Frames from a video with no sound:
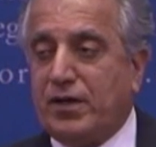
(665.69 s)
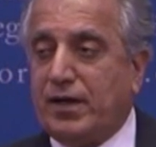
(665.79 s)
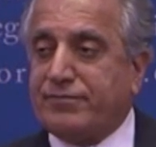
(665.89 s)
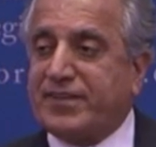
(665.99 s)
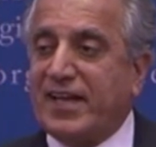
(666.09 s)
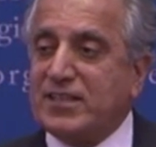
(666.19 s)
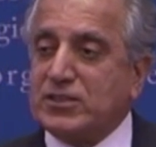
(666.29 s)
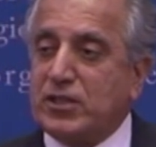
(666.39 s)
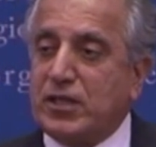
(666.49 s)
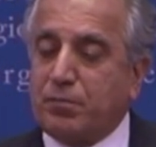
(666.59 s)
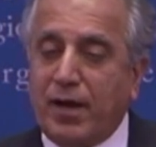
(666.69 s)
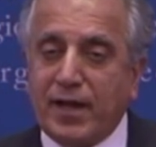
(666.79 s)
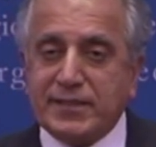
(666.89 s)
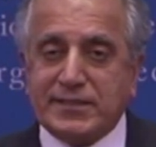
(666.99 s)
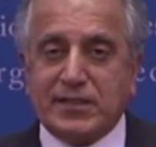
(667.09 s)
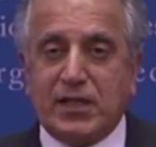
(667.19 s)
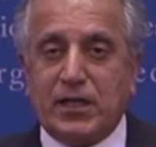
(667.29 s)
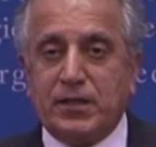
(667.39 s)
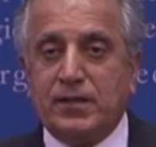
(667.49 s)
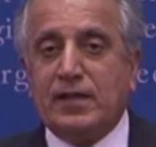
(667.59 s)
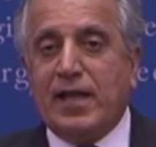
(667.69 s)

Afghanistan and Pakistan,